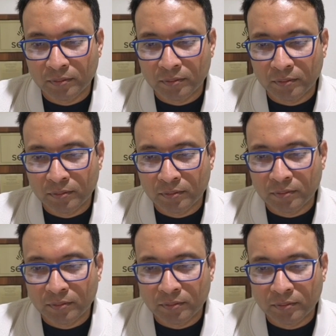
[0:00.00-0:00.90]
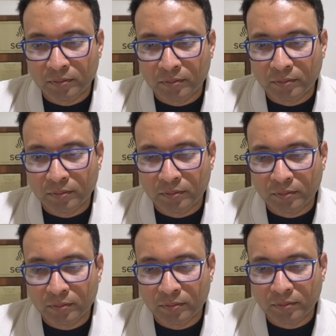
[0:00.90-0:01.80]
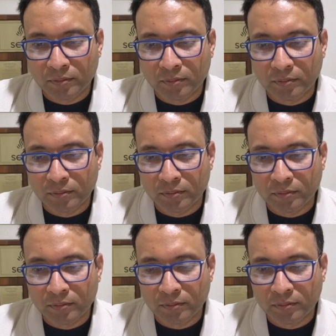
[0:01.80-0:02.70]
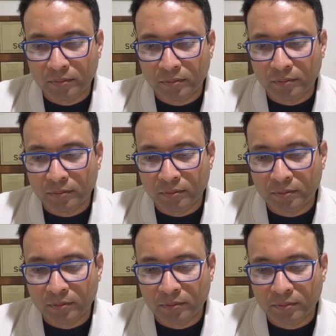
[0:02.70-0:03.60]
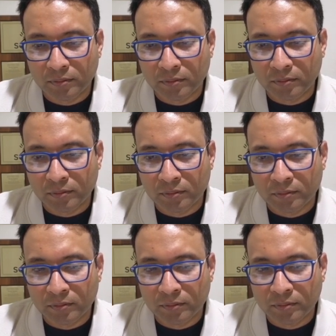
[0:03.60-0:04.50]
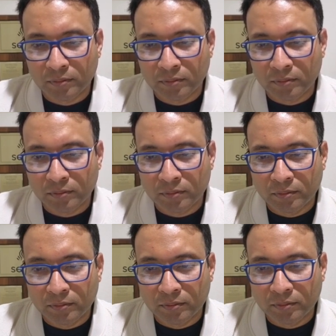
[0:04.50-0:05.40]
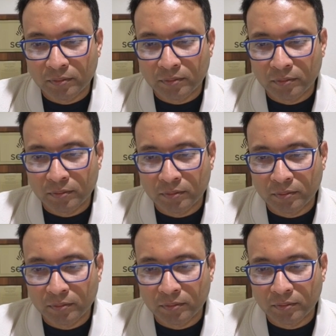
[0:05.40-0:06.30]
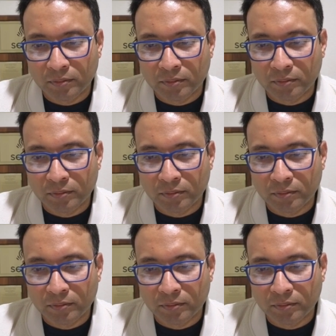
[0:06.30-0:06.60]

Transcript: This person isn't speaking.